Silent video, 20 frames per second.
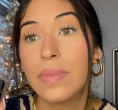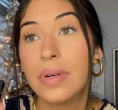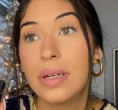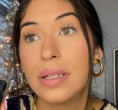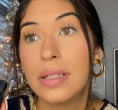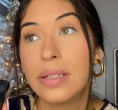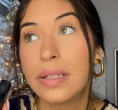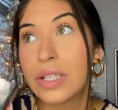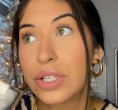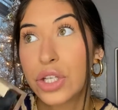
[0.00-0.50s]

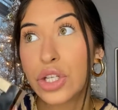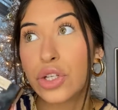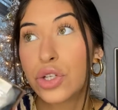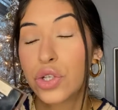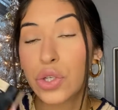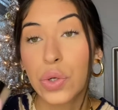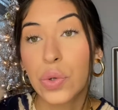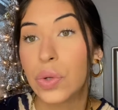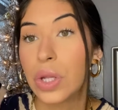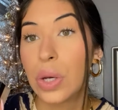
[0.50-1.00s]
This is
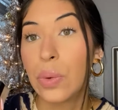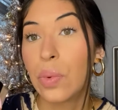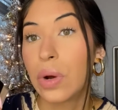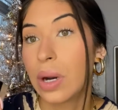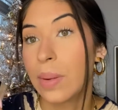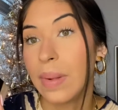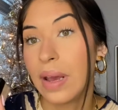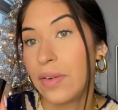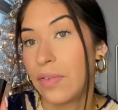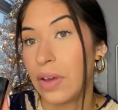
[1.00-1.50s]
truly one
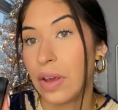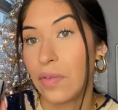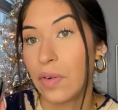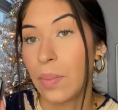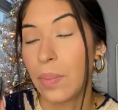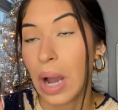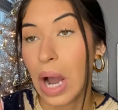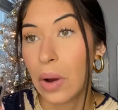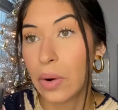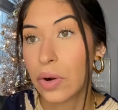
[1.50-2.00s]
of my
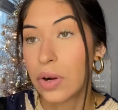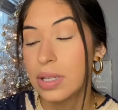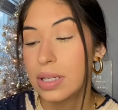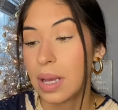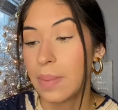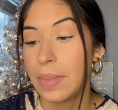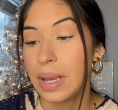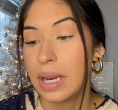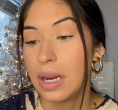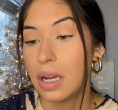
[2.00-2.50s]
favorite powders.
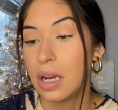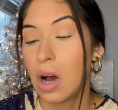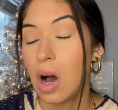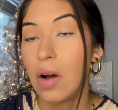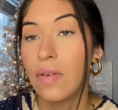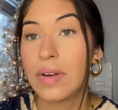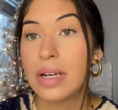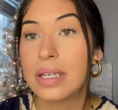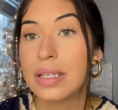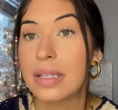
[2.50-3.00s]
I mean,
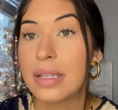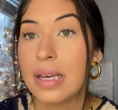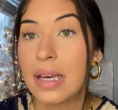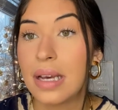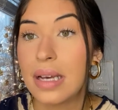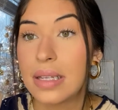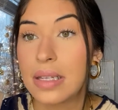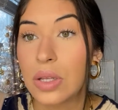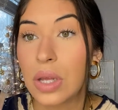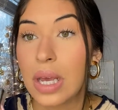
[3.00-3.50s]
obviously
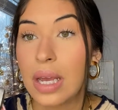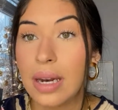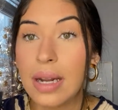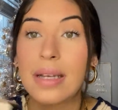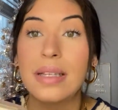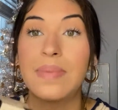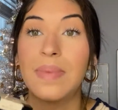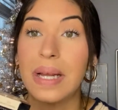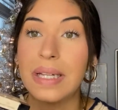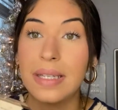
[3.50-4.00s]
it's
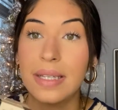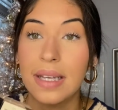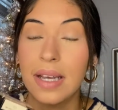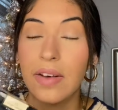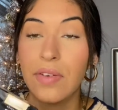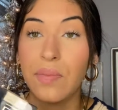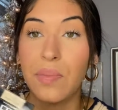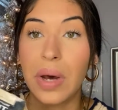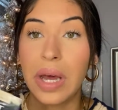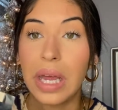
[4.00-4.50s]

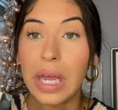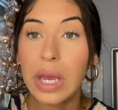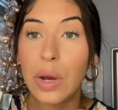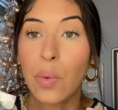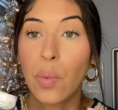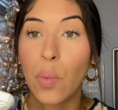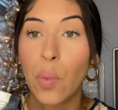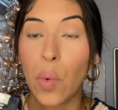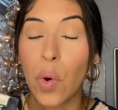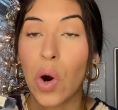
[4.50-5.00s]
inexpensive, but it
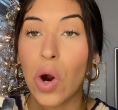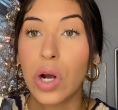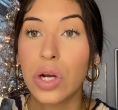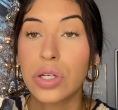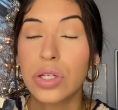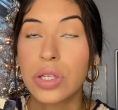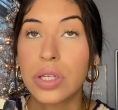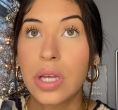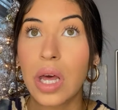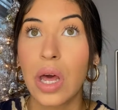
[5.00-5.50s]

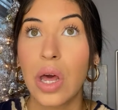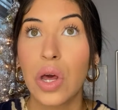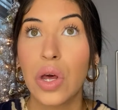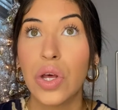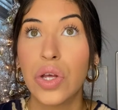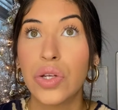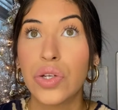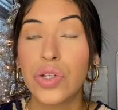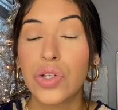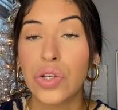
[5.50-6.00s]
works
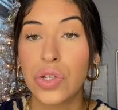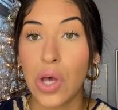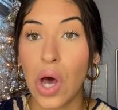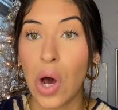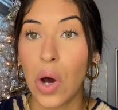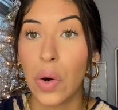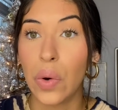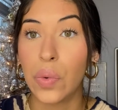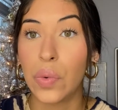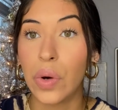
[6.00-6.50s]

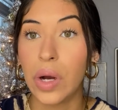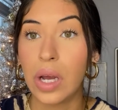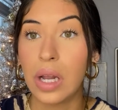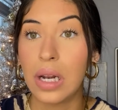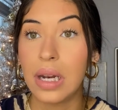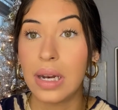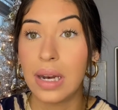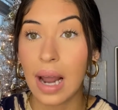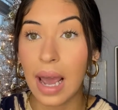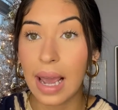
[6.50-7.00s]
so
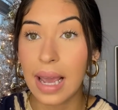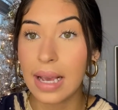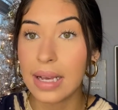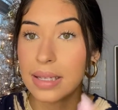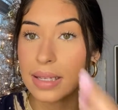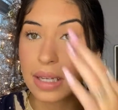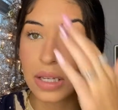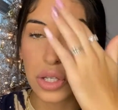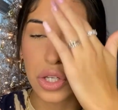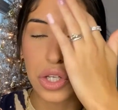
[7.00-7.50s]

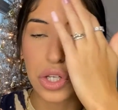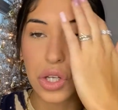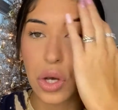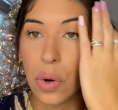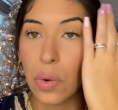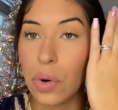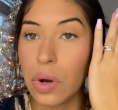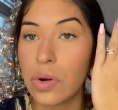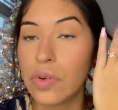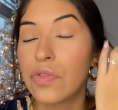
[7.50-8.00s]
nice. It's
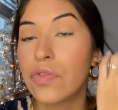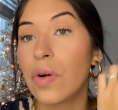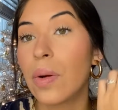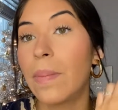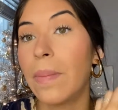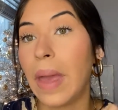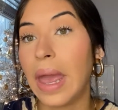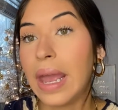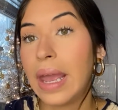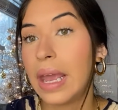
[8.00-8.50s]
so good for
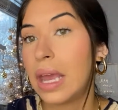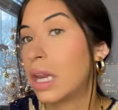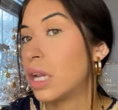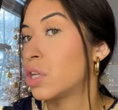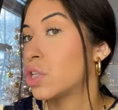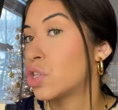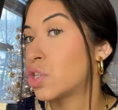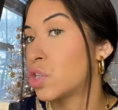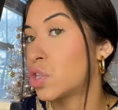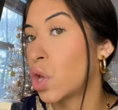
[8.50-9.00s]
baking.
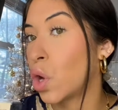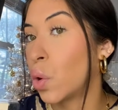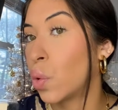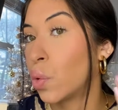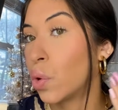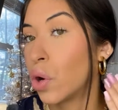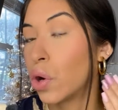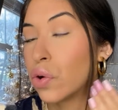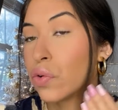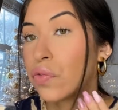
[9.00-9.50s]
It's so
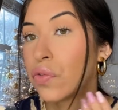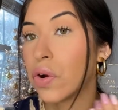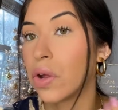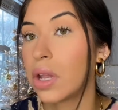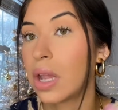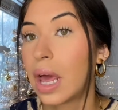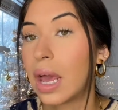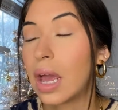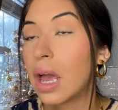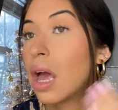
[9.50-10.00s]
good for
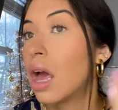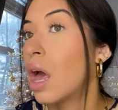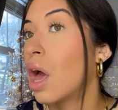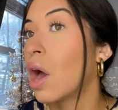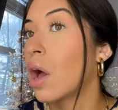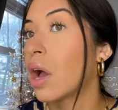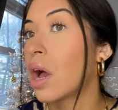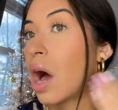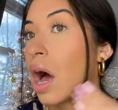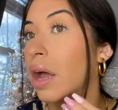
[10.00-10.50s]
like
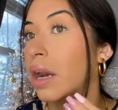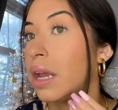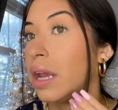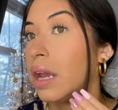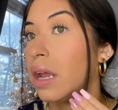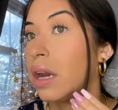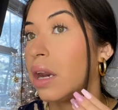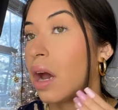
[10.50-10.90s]
cutting